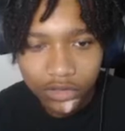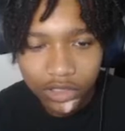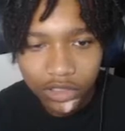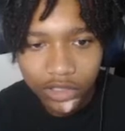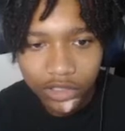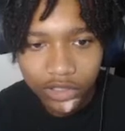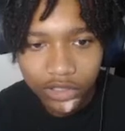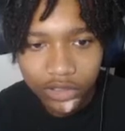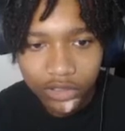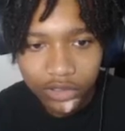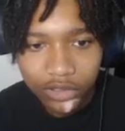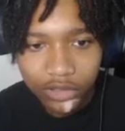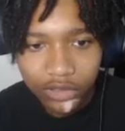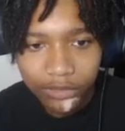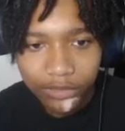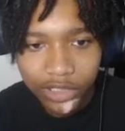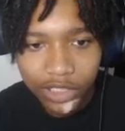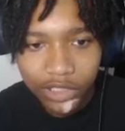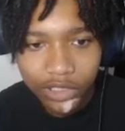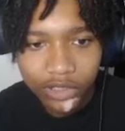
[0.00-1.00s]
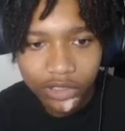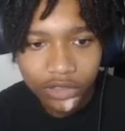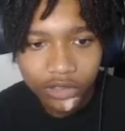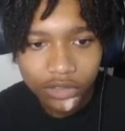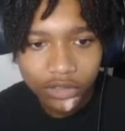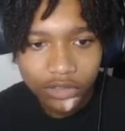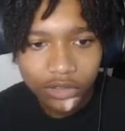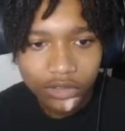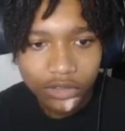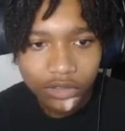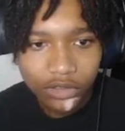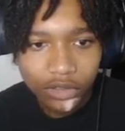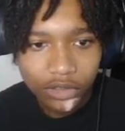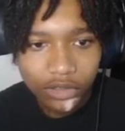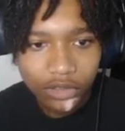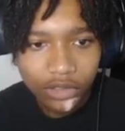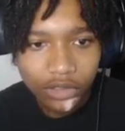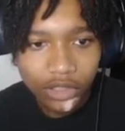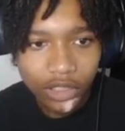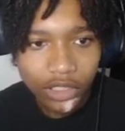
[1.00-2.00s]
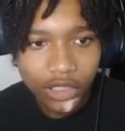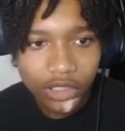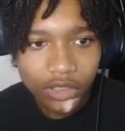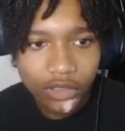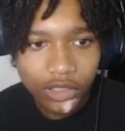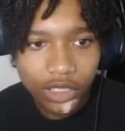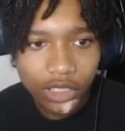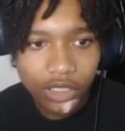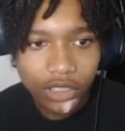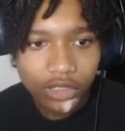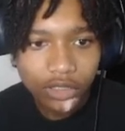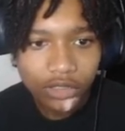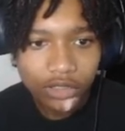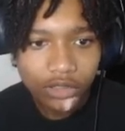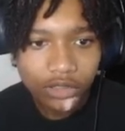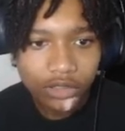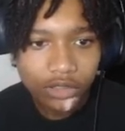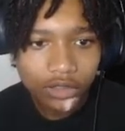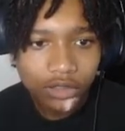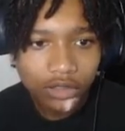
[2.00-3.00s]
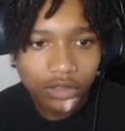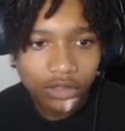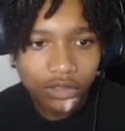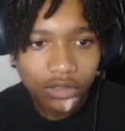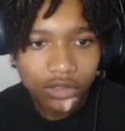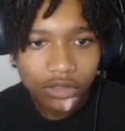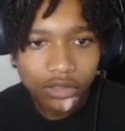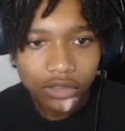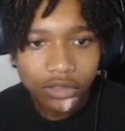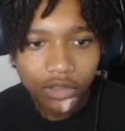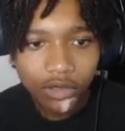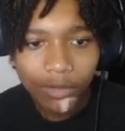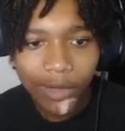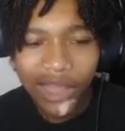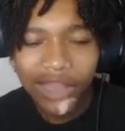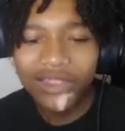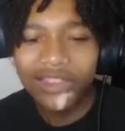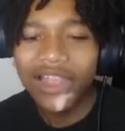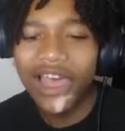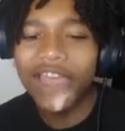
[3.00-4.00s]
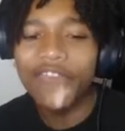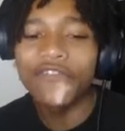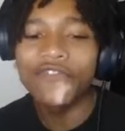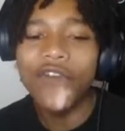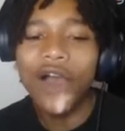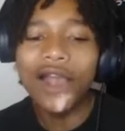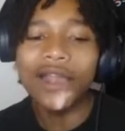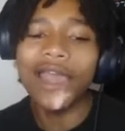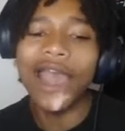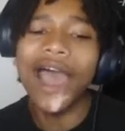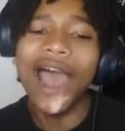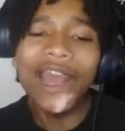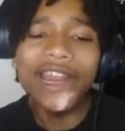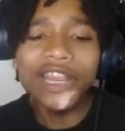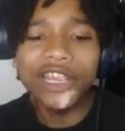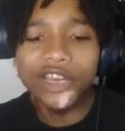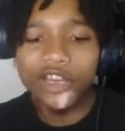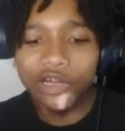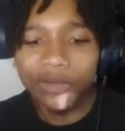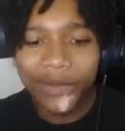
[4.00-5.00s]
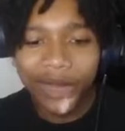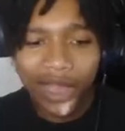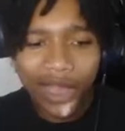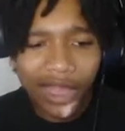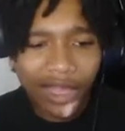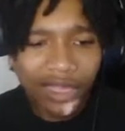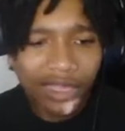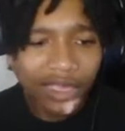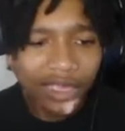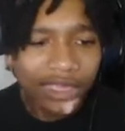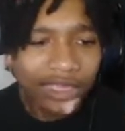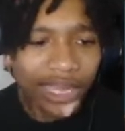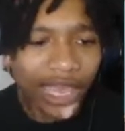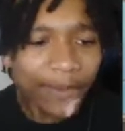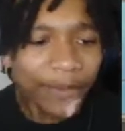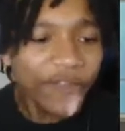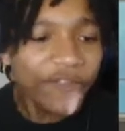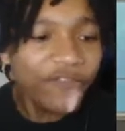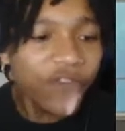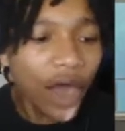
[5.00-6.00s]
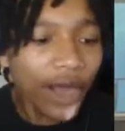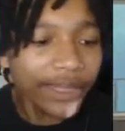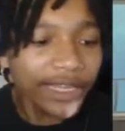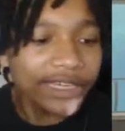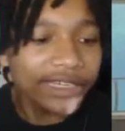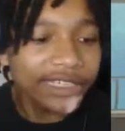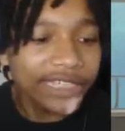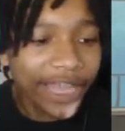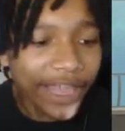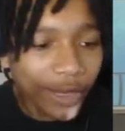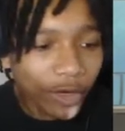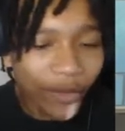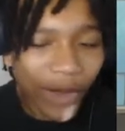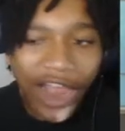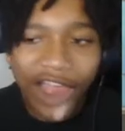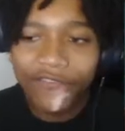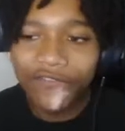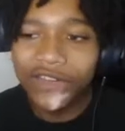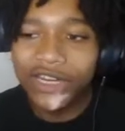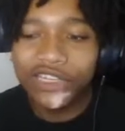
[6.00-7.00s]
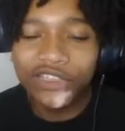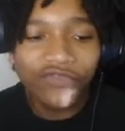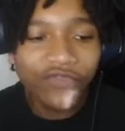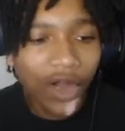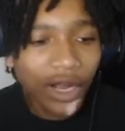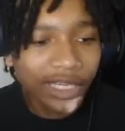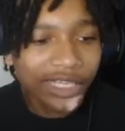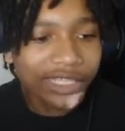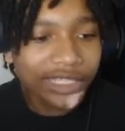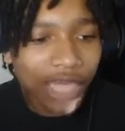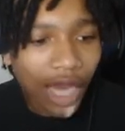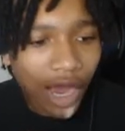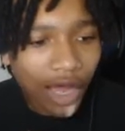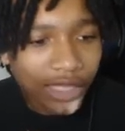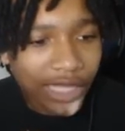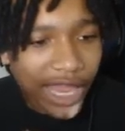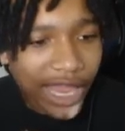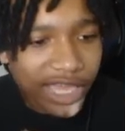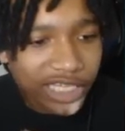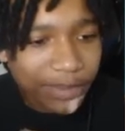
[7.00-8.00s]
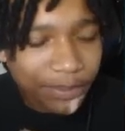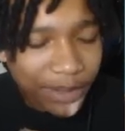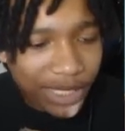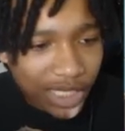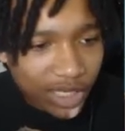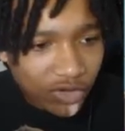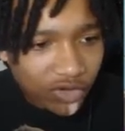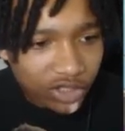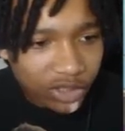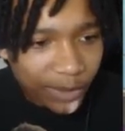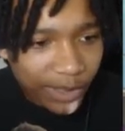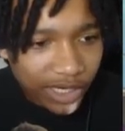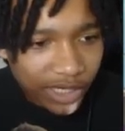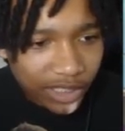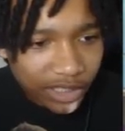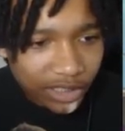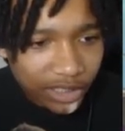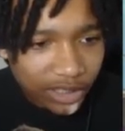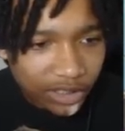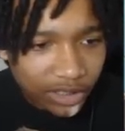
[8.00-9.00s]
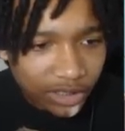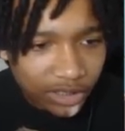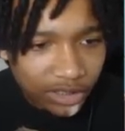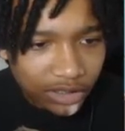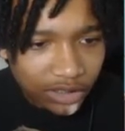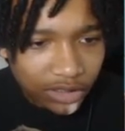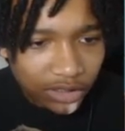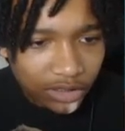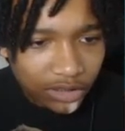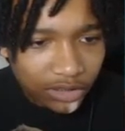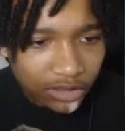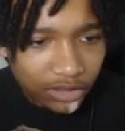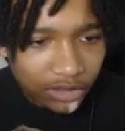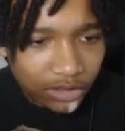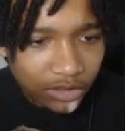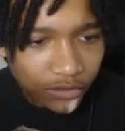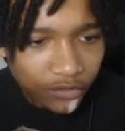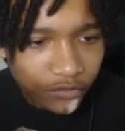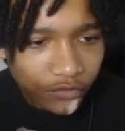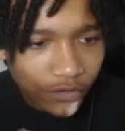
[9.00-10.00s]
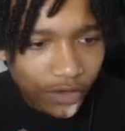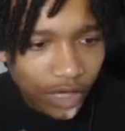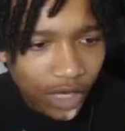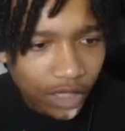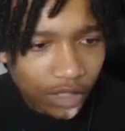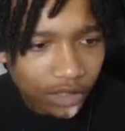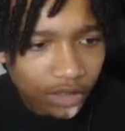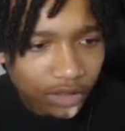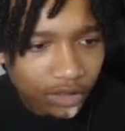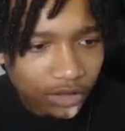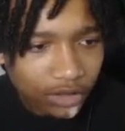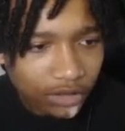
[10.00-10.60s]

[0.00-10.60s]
Here. Here. Hell no. Nah. My life, fuck out of here, bruh. They be fucking dick riding for these fucking tall ass builds, bruh. The fuck?